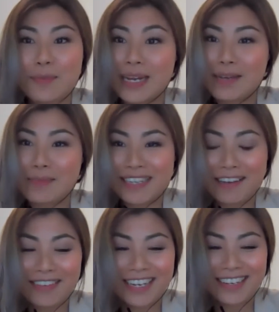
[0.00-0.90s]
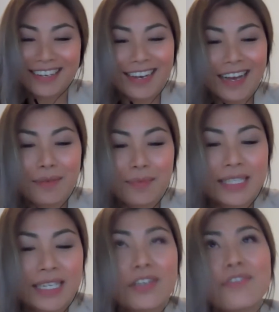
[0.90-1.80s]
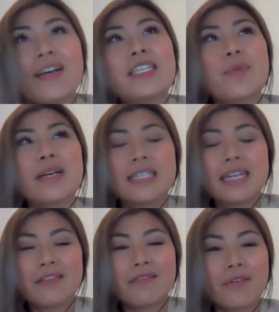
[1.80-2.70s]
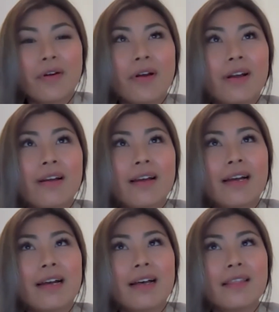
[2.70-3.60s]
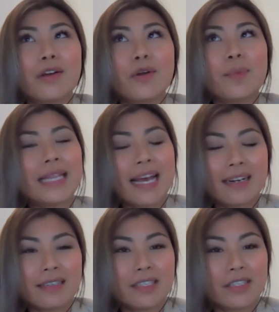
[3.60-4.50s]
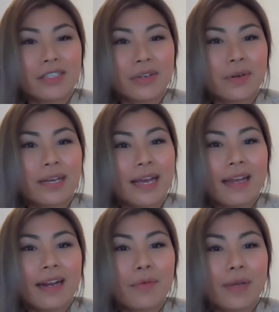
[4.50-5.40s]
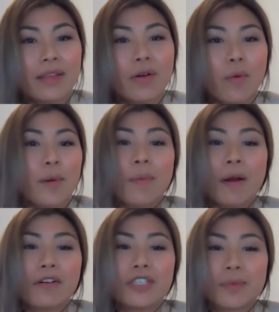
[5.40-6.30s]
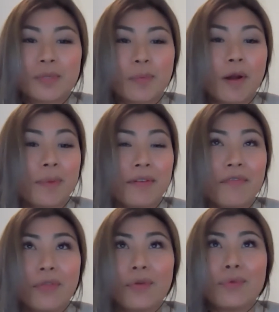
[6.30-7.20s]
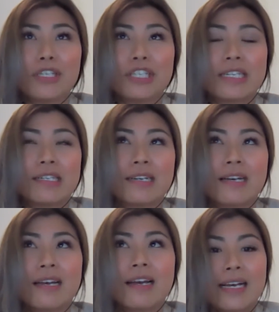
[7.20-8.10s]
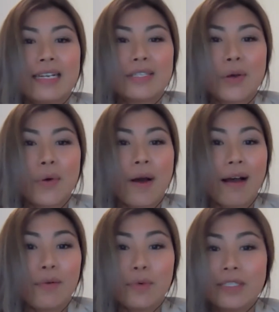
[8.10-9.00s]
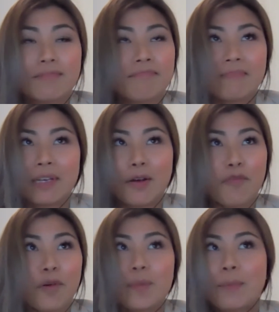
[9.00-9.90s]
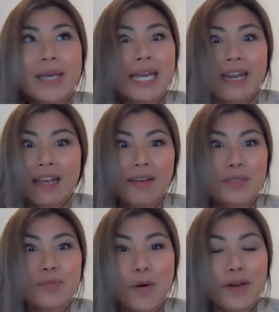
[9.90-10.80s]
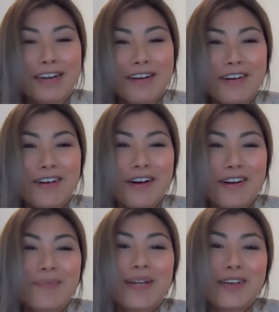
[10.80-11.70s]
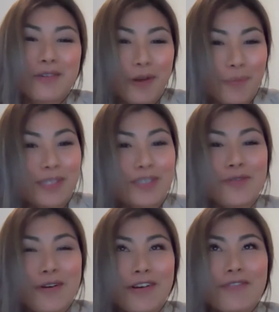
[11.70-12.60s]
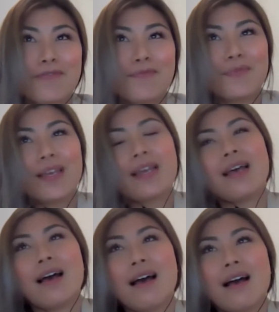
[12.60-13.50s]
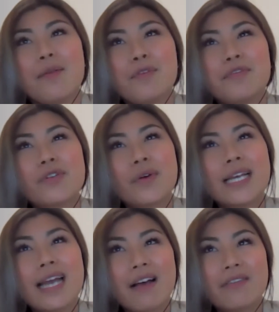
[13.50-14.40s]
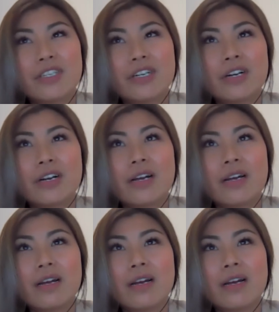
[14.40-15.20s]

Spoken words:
My name's Stephanie. I'm the Senior Vice President for the Urban Land Institute, and I run the Corporate Partnerships Department for the region. So I was, from the beginning, I was born in Hong Kong, but I grew up in Toronto. I moved shortly after